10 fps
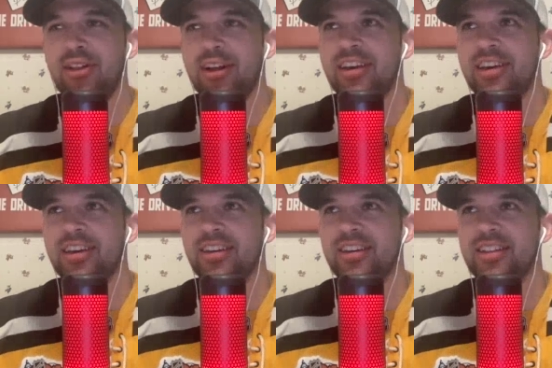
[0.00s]

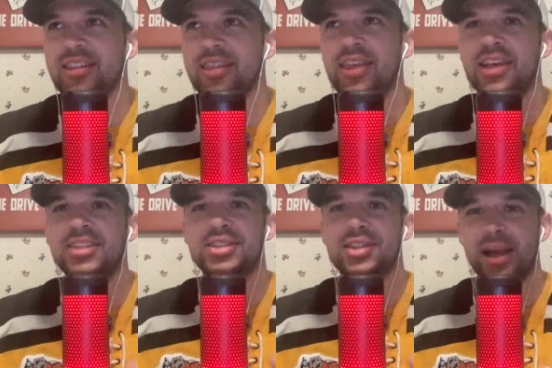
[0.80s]
like
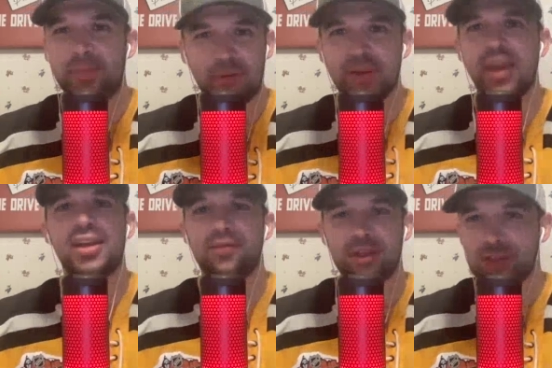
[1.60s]
this type of
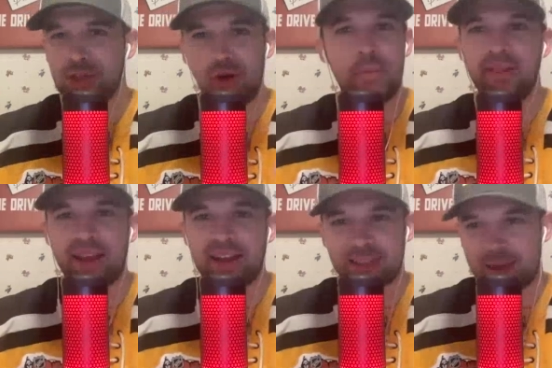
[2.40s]
canvas, the open
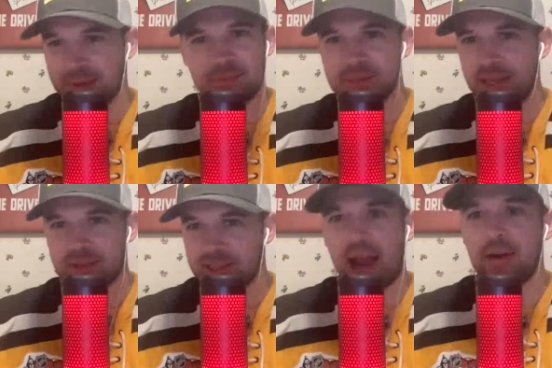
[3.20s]
landscape, seems like
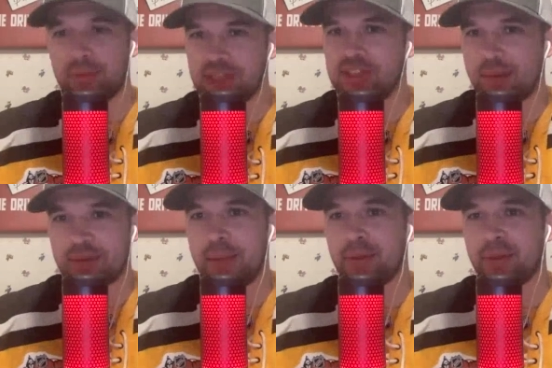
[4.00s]
Skyrim's the same
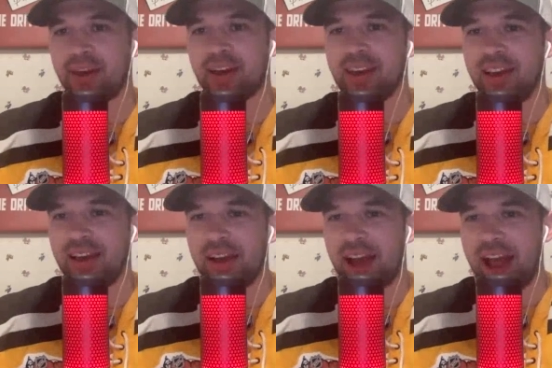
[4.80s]
type of thing.
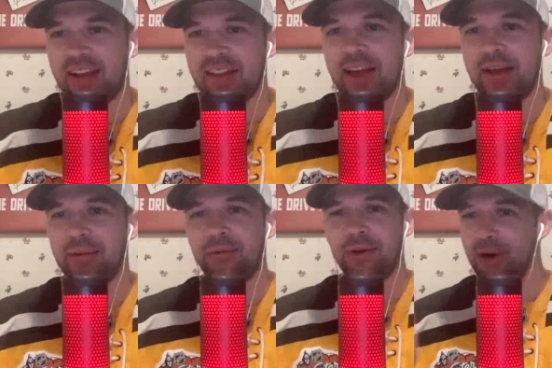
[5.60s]
Exactly. And like
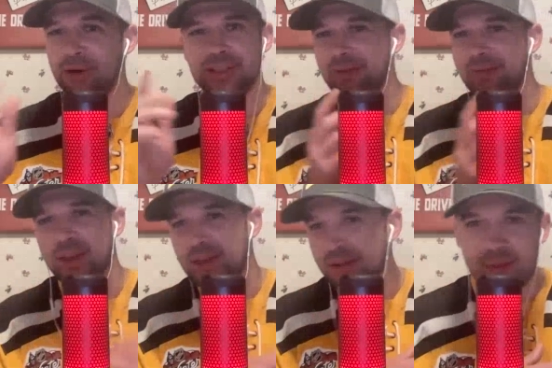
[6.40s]
with all these like
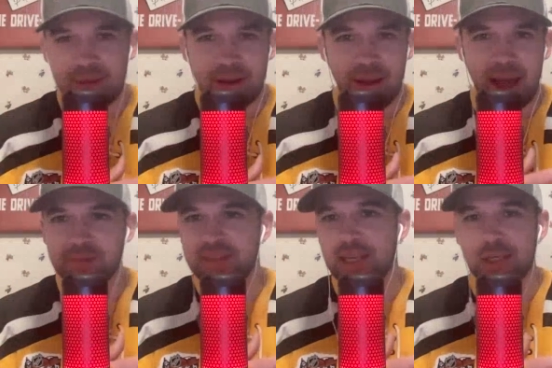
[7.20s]
video game
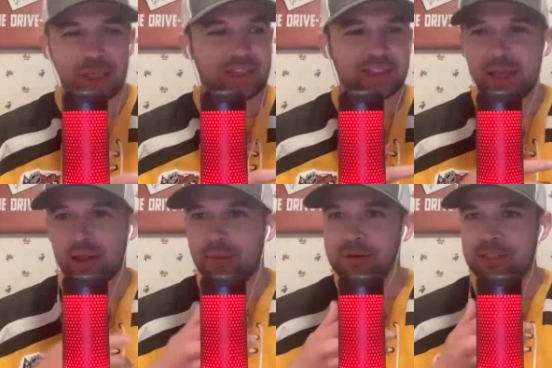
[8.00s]
adaptations, like the
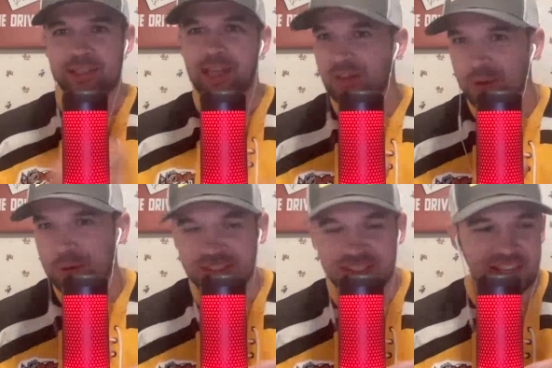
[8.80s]
most successful
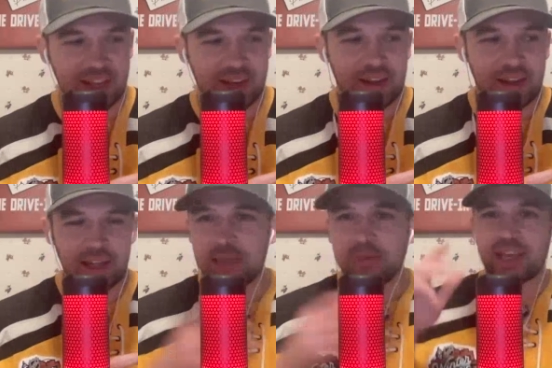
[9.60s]
we've seen,
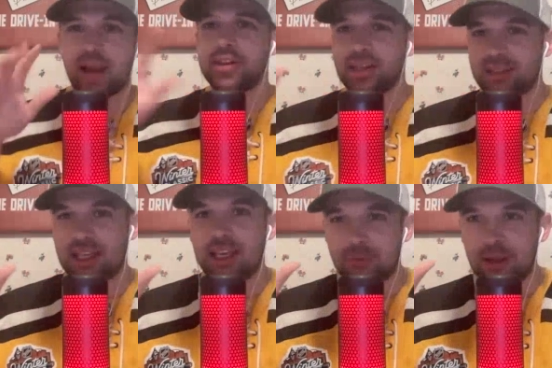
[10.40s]
it seems like everything
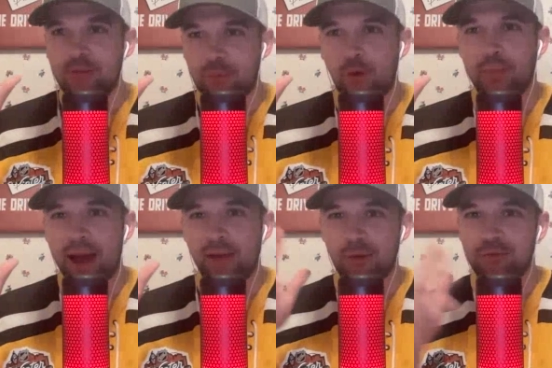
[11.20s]
TV
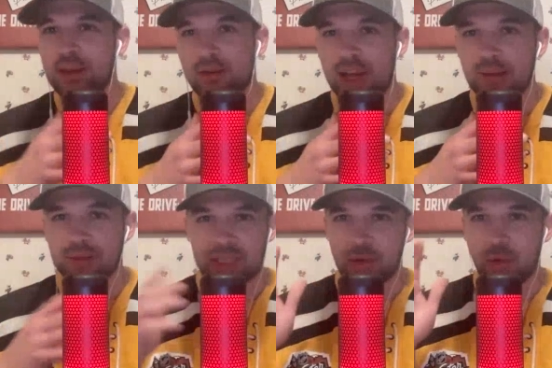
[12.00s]
format for video games
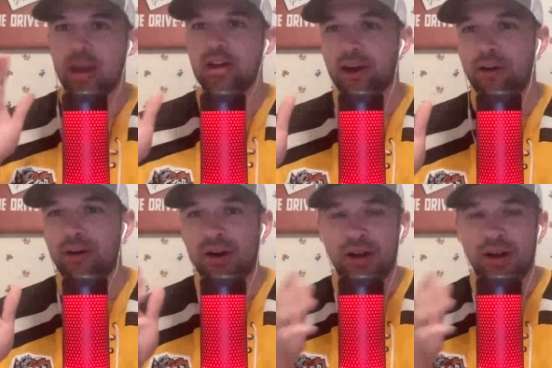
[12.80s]
is the way to go.